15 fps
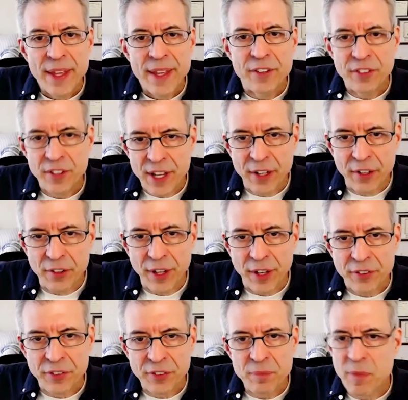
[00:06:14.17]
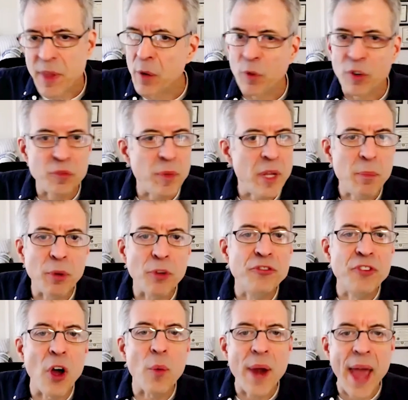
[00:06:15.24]
is an illness in which people
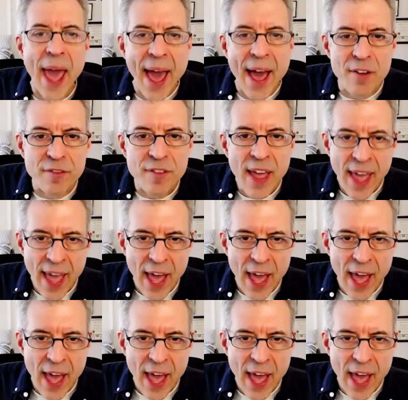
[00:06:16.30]
don't have